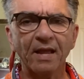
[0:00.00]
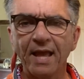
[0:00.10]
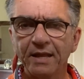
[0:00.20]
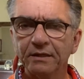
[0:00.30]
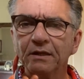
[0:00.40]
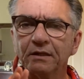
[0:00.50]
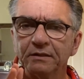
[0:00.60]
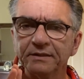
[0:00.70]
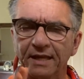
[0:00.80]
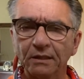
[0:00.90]
And
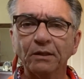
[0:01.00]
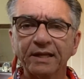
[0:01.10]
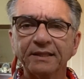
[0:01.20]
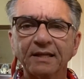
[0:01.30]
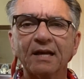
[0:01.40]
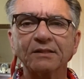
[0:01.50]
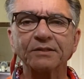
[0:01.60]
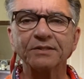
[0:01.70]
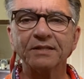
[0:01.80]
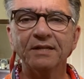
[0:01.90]
take a look at the
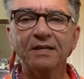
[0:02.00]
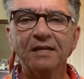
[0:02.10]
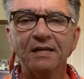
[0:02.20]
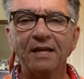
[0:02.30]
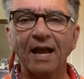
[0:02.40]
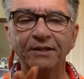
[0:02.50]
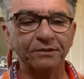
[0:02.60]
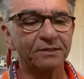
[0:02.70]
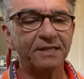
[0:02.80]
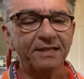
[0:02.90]
colors, and you'll
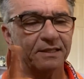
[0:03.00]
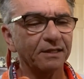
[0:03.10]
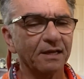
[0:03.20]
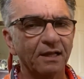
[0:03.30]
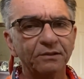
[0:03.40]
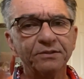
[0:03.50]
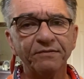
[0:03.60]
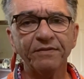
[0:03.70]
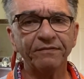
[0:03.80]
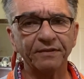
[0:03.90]
see that the colors
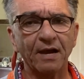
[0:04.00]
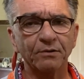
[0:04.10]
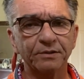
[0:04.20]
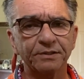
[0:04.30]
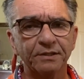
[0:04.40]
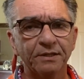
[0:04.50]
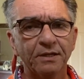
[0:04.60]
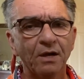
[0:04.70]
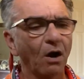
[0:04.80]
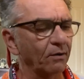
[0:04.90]
of the flowers
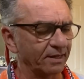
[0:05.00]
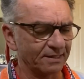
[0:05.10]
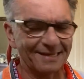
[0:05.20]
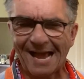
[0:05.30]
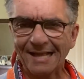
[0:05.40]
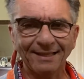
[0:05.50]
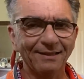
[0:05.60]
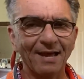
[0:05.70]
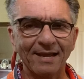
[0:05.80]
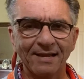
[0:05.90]
are exactly
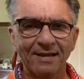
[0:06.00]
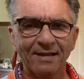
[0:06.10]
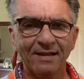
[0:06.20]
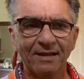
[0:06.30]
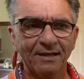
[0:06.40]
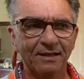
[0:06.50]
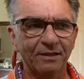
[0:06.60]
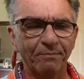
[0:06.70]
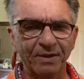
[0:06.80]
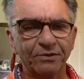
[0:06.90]
like
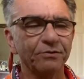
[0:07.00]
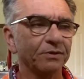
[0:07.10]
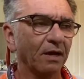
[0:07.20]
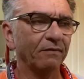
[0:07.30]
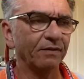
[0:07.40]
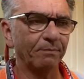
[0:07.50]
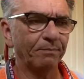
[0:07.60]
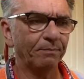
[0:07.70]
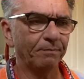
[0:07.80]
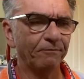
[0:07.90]
the pictures of the
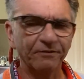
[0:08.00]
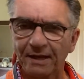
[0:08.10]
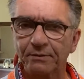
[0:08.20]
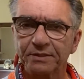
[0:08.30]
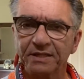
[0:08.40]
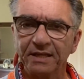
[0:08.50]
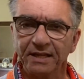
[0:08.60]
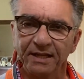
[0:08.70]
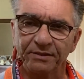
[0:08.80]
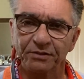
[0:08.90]
flowers
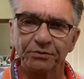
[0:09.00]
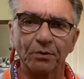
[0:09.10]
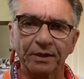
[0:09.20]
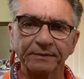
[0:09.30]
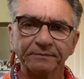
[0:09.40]
in the story.